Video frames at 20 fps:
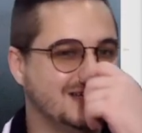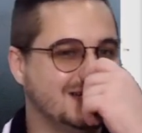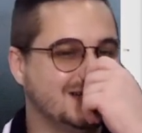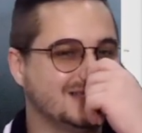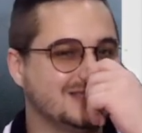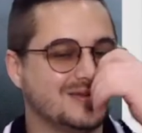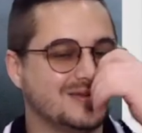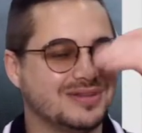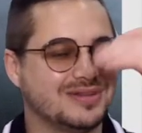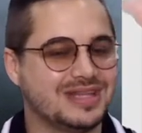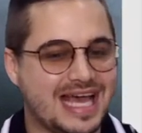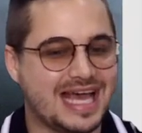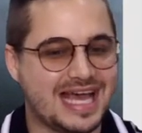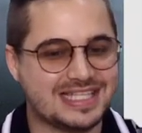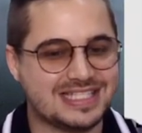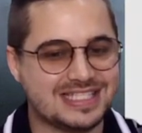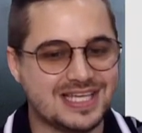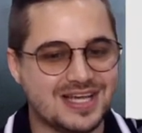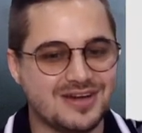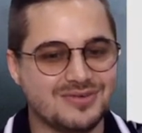So
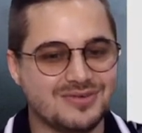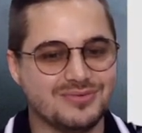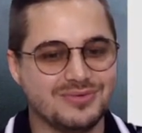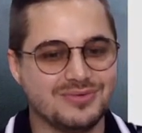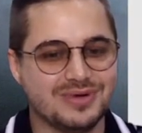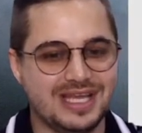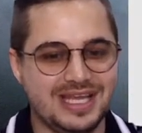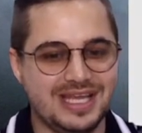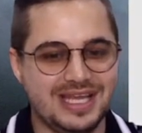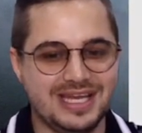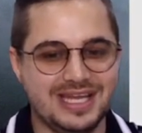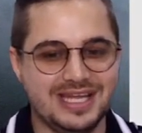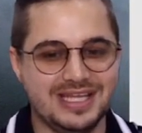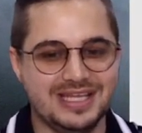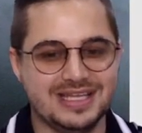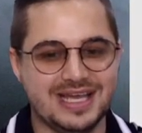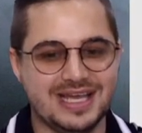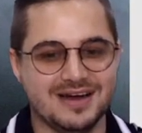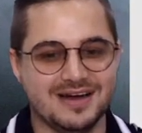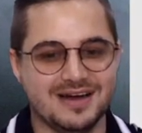that's our reading
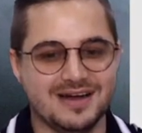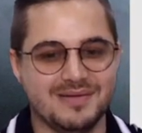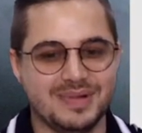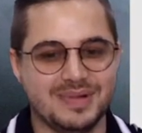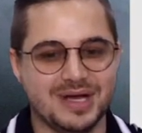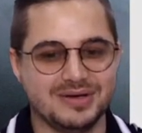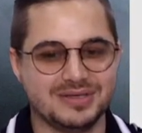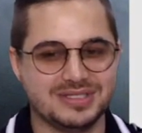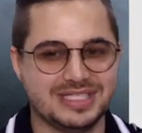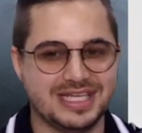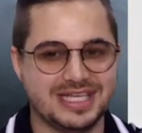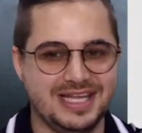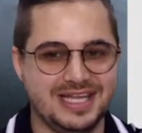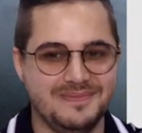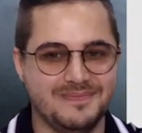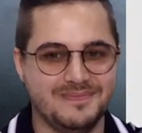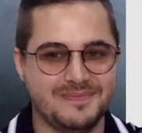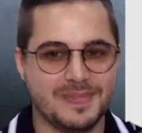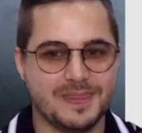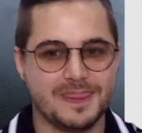there about it.
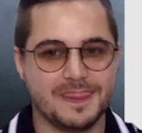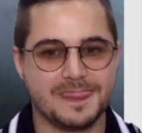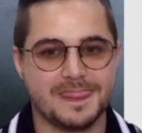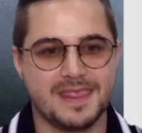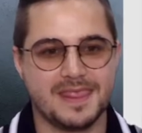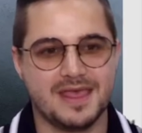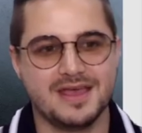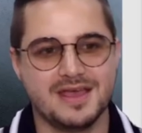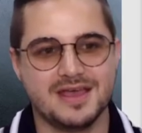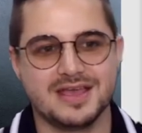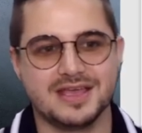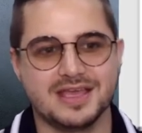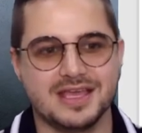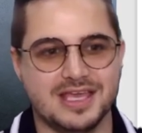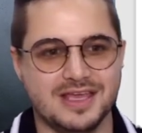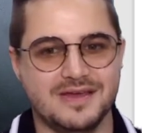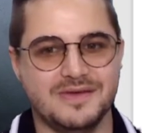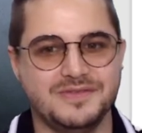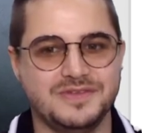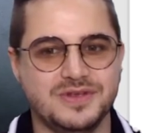
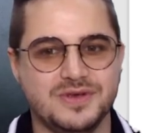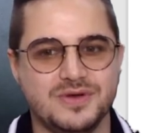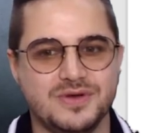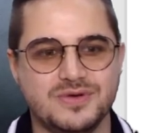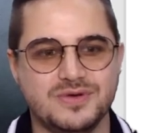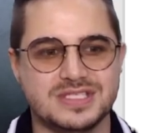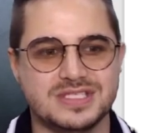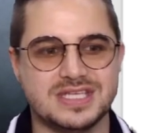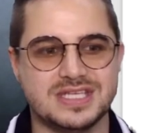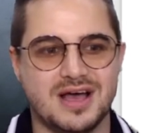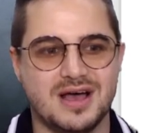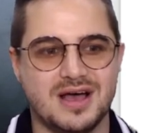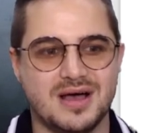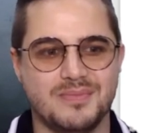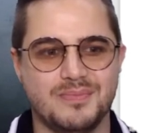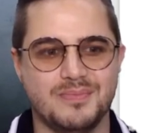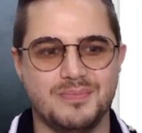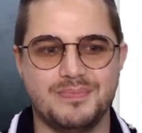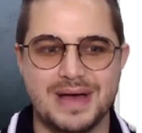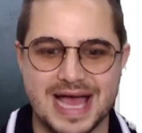Gives you
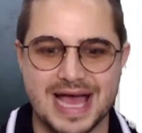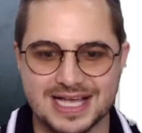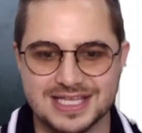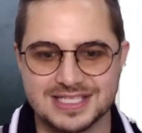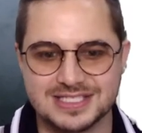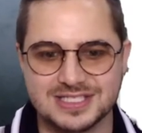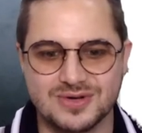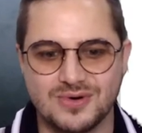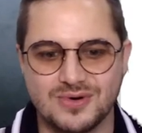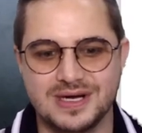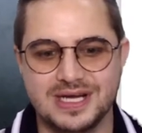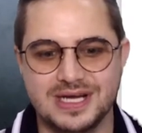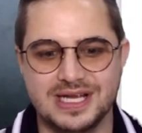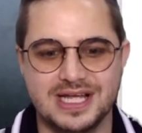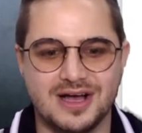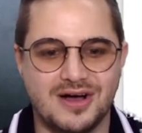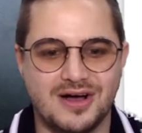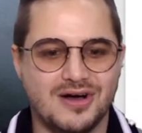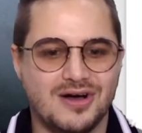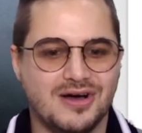some backstory
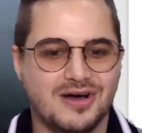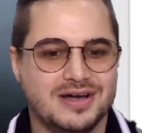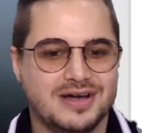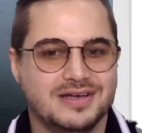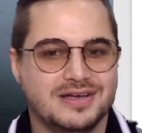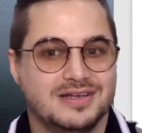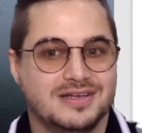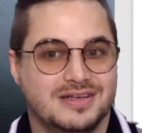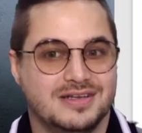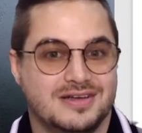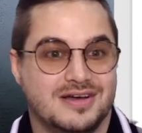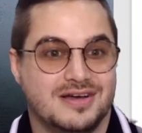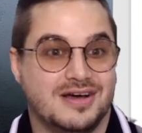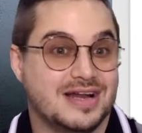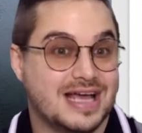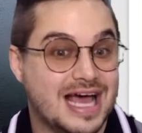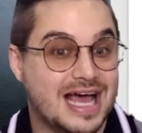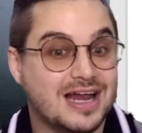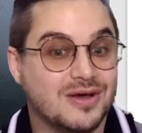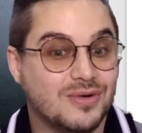on, on
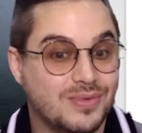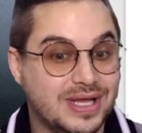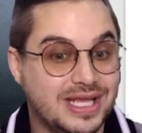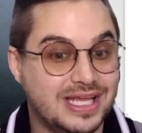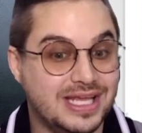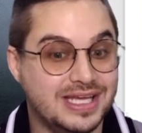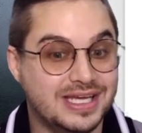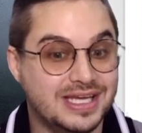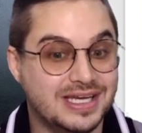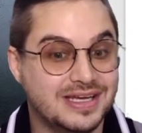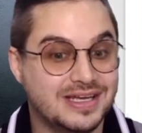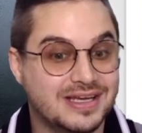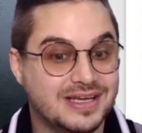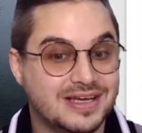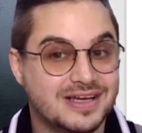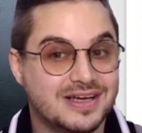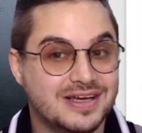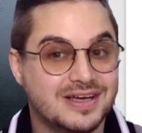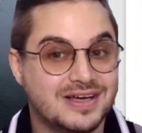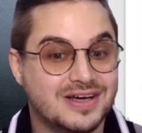Halloween,
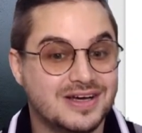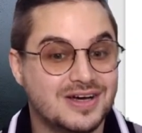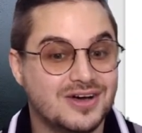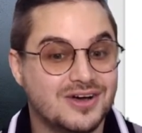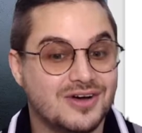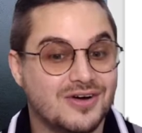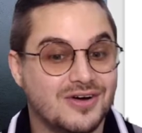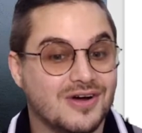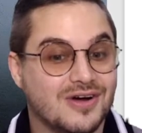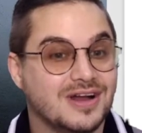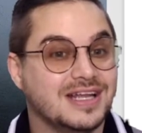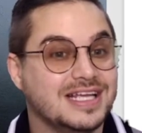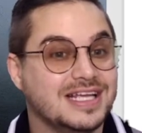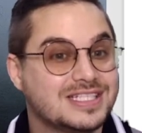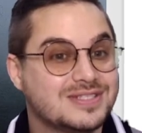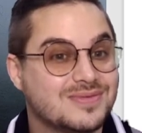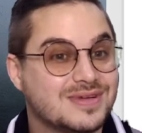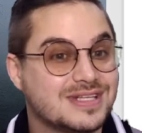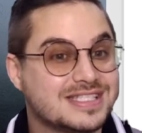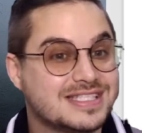or at
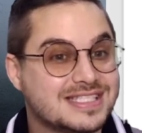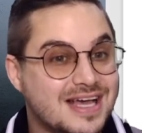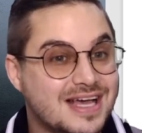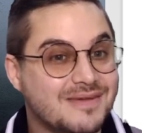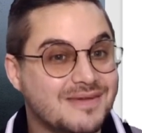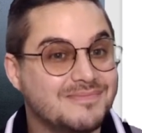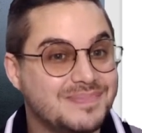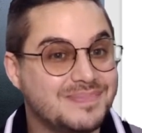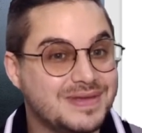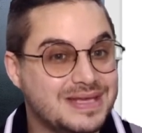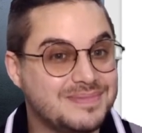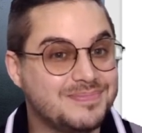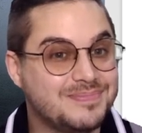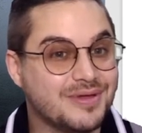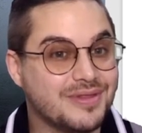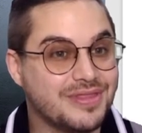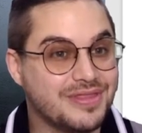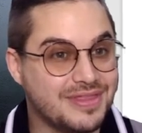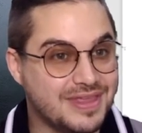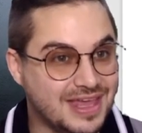least what some people
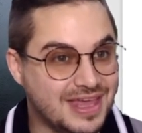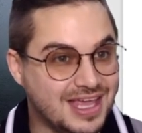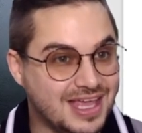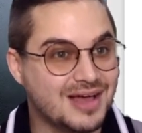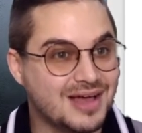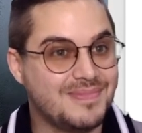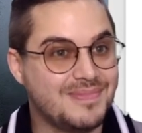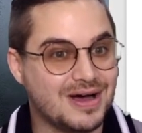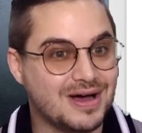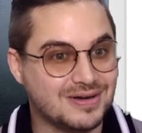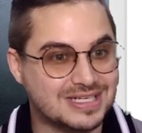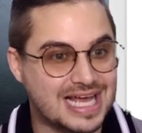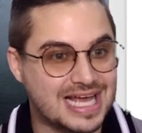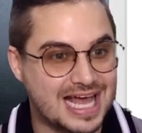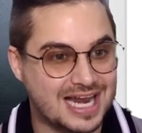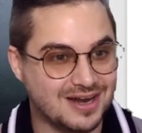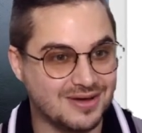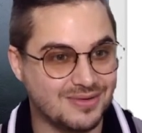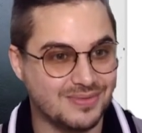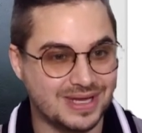think about
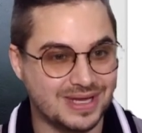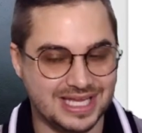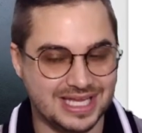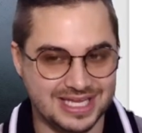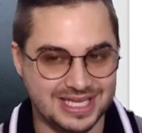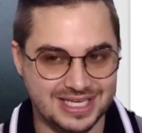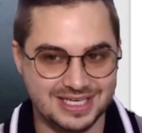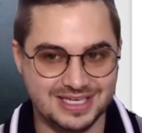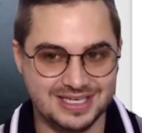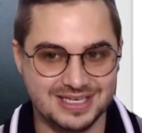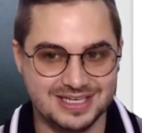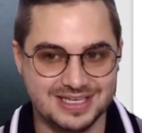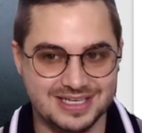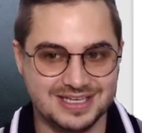Halloween.